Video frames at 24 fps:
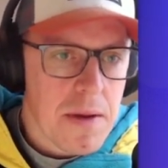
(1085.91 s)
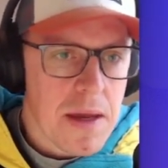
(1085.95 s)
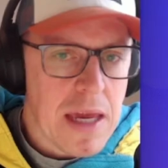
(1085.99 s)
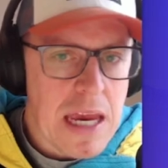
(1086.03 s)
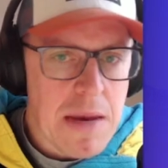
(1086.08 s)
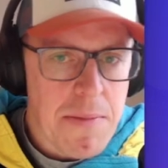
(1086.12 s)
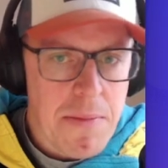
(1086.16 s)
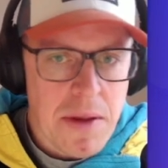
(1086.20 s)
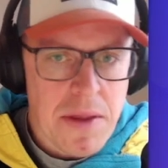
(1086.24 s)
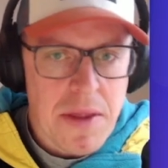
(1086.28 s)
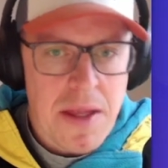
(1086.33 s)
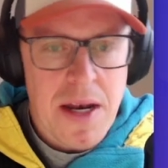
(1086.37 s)

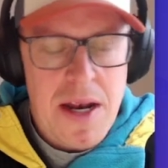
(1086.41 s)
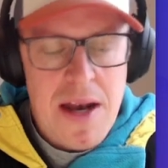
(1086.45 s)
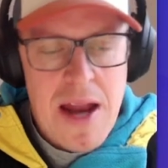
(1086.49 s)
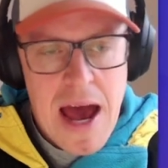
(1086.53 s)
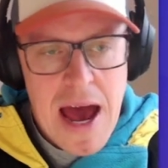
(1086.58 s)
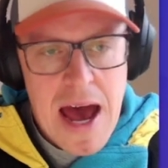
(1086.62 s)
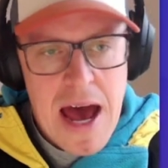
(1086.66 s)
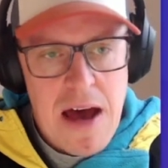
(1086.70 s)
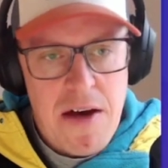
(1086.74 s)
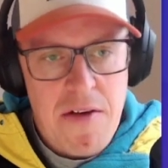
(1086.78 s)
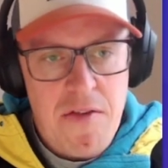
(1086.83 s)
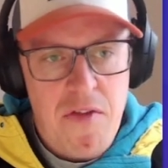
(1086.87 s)
keeping the
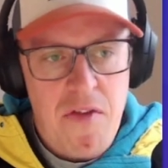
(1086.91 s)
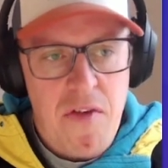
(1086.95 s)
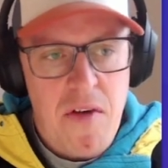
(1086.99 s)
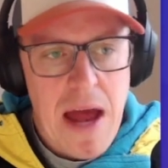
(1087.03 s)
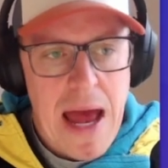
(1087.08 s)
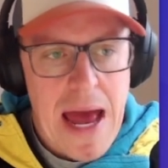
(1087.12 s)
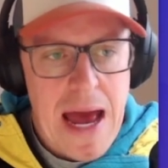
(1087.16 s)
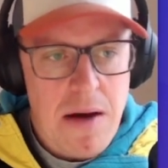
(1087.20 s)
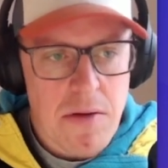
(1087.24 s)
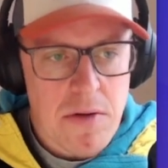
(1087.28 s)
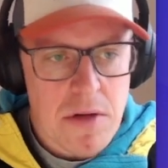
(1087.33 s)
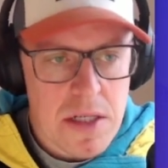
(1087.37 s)
nav
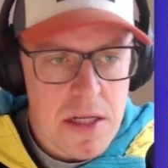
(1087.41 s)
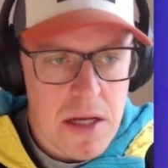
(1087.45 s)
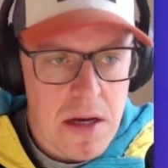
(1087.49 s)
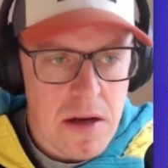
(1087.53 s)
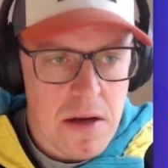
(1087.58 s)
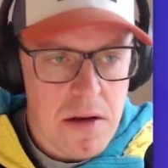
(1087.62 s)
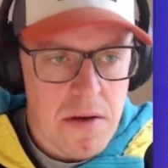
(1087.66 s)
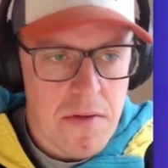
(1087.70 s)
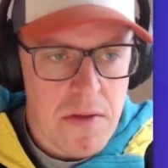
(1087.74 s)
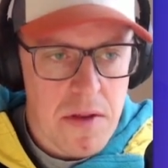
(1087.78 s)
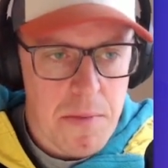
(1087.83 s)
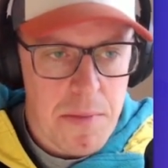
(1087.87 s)

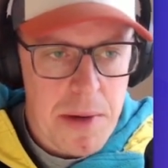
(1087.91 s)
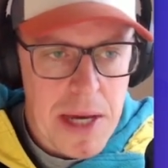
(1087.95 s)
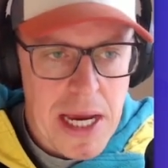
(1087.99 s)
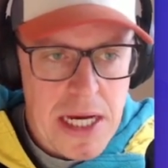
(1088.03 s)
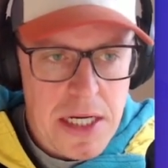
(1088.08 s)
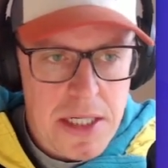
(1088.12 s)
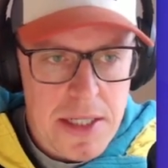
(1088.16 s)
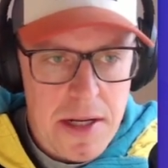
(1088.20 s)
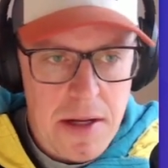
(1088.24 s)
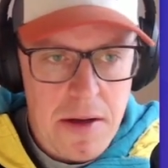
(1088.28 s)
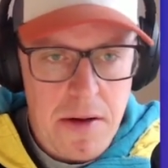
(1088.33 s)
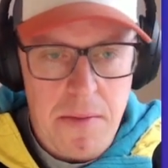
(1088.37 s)
outside of the
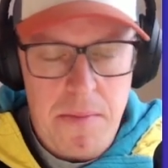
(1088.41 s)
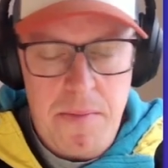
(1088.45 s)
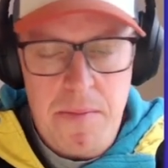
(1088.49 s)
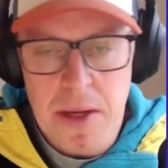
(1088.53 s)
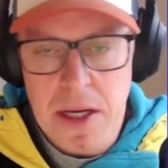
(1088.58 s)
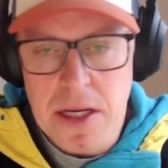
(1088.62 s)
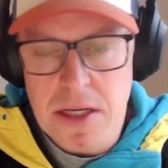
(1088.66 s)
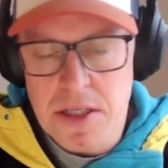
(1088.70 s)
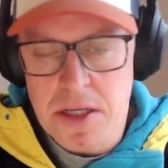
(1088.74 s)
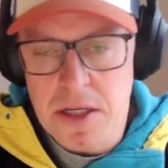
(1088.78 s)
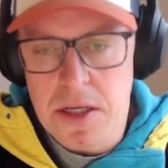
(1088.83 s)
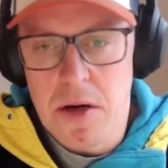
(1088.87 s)
page slot,
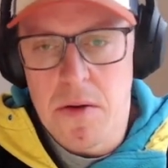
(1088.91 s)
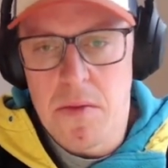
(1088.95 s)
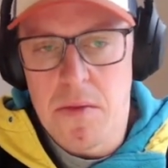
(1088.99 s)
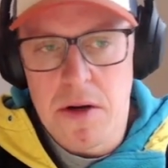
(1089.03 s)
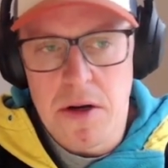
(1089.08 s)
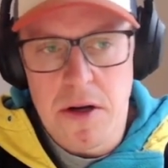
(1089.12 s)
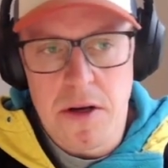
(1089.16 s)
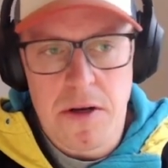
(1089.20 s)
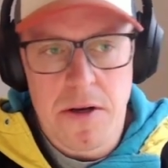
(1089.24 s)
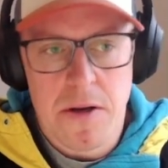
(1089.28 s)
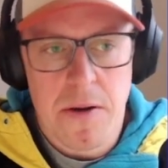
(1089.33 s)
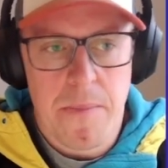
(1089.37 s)
because you don't
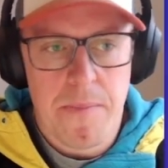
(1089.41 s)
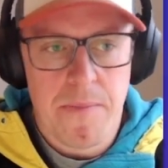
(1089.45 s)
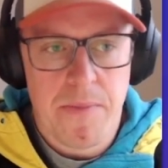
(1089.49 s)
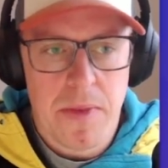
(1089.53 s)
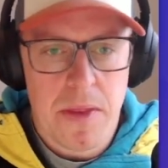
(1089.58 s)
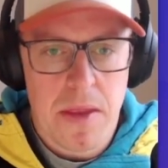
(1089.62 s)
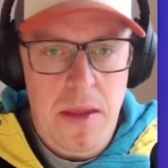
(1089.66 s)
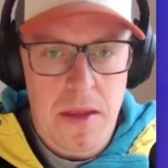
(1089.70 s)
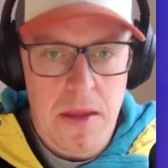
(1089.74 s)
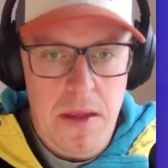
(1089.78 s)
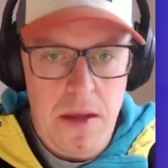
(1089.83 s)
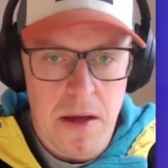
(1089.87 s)
want
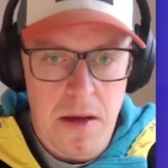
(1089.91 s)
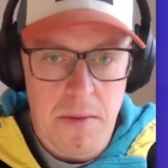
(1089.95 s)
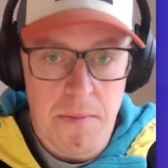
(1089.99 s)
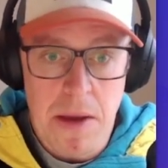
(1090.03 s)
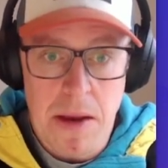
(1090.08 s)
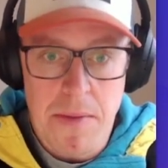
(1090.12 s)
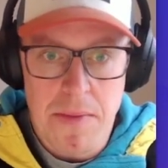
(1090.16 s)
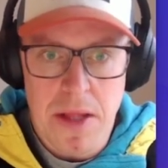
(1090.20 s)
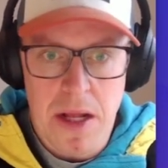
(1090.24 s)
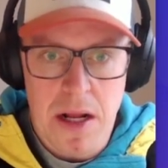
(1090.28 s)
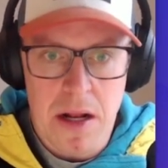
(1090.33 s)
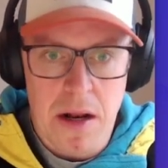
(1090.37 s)

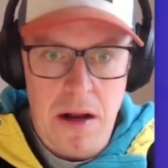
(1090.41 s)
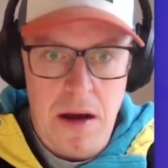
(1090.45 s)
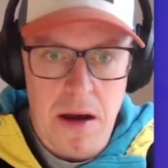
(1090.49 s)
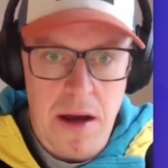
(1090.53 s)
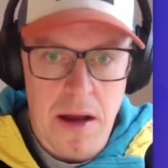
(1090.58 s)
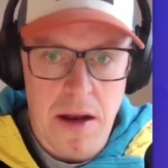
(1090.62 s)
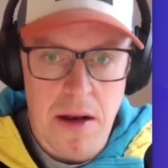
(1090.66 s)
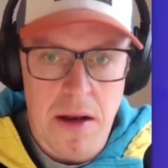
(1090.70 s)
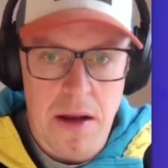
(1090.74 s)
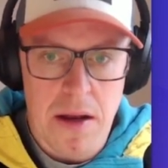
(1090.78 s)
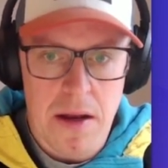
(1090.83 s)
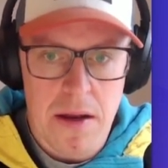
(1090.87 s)
maybe the
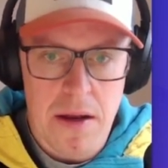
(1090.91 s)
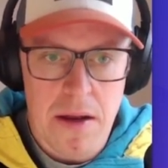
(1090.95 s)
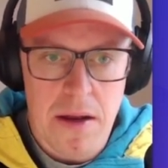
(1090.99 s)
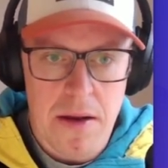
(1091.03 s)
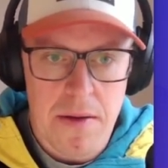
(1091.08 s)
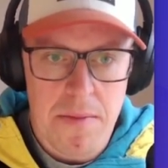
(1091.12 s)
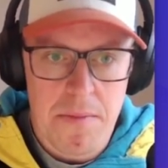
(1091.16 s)
client